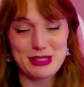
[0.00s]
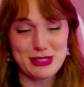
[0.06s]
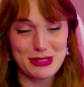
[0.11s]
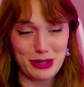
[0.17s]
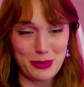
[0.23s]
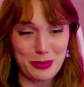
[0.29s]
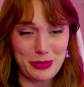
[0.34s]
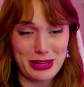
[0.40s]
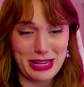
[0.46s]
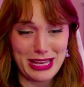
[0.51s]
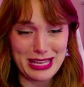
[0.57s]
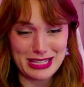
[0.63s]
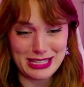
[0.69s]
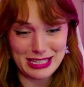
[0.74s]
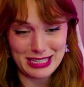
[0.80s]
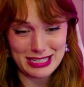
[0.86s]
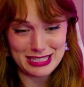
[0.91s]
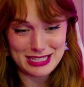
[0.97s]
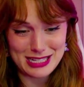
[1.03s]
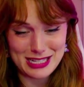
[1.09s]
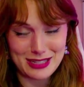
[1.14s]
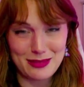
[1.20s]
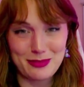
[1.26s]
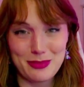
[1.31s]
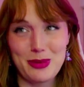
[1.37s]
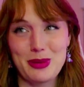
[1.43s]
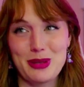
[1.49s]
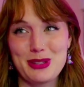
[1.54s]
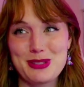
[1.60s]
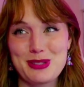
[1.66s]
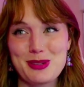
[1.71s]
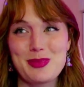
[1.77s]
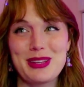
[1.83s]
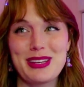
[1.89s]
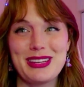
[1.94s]
and start playing it. I'm probably gonna
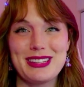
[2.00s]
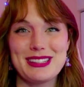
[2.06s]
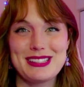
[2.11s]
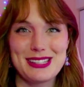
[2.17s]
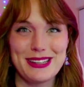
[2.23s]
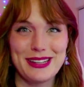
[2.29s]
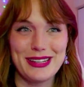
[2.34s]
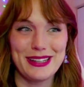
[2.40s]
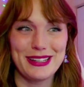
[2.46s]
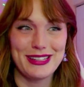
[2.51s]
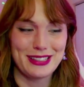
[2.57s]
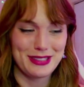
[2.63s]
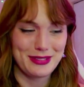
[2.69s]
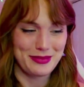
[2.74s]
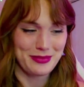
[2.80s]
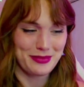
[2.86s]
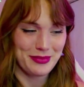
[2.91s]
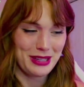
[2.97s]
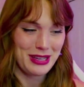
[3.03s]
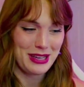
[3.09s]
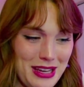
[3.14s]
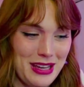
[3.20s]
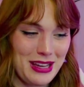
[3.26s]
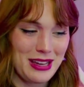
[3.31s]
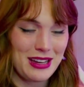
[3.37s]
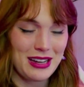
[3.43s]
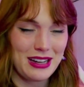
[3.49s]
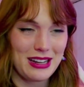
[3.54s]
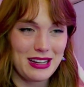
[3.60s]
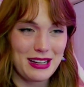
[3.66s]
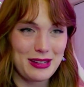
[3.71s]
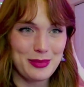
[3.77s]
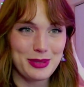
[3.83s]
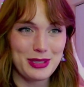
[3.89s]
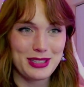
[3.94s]
start playing it tonight. Um,
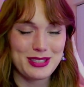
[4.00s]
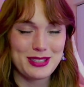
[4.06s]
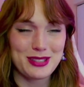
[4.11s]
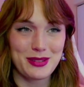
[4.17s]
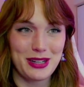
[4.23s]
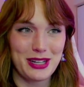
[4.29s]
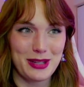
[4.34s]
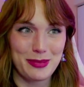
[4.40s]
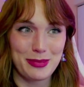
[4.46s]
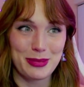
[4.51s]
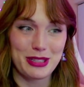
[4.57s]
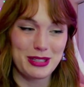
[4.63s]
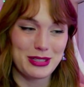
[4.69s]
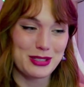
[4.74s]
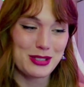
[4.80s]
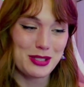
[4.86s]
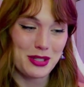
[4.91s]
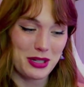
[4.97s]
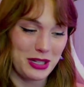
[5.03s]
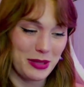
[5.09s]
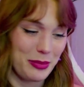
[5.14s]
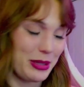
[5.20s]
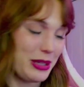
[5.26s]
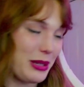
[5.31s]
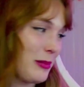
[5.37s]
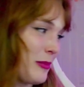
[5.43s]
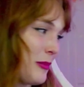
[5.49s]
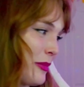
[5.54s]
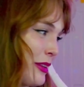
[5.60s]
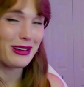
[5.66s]
I'm like so happy, so happy.